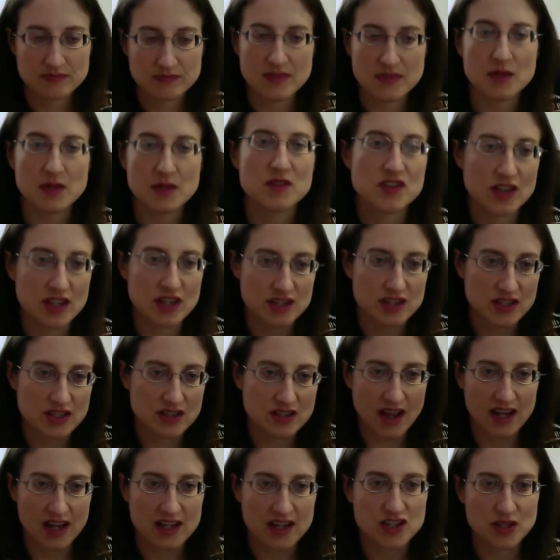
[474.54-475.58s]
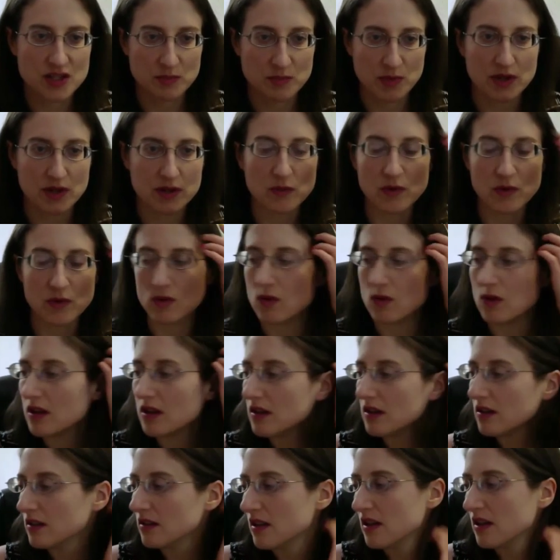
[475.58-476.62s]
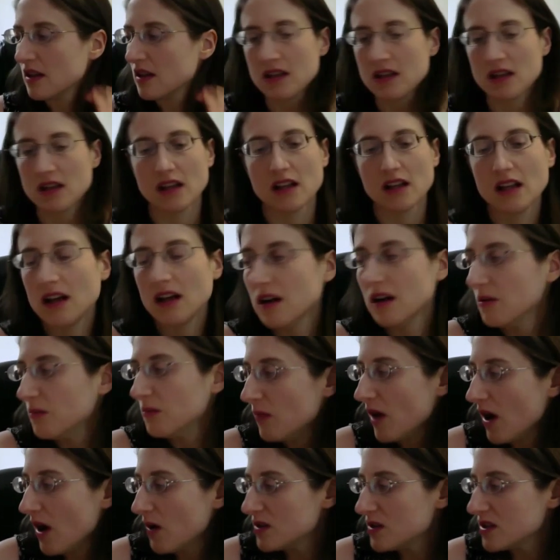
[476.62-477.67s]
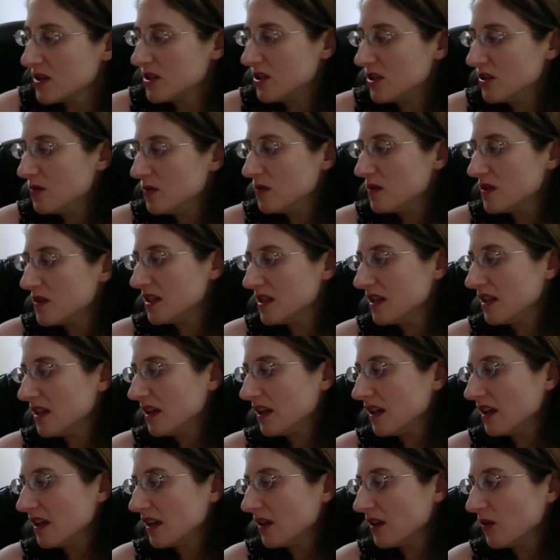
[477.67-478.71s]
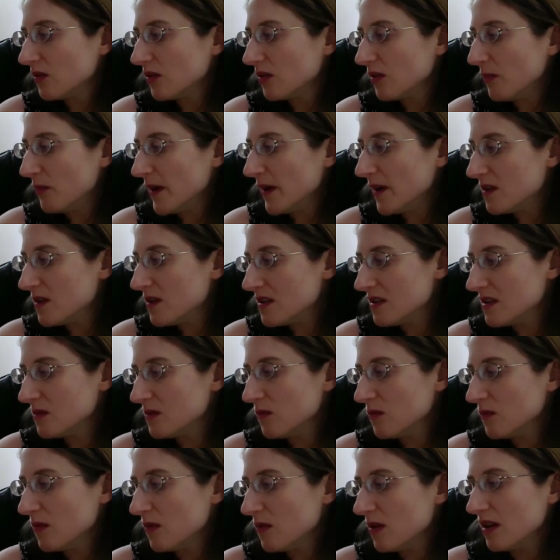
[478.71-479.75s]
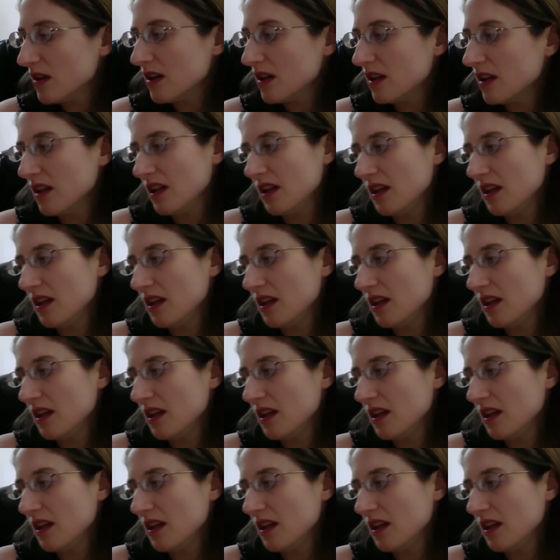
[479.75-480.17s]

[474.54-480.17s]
demonstration of actually putting one on. And I was using the Berrisom one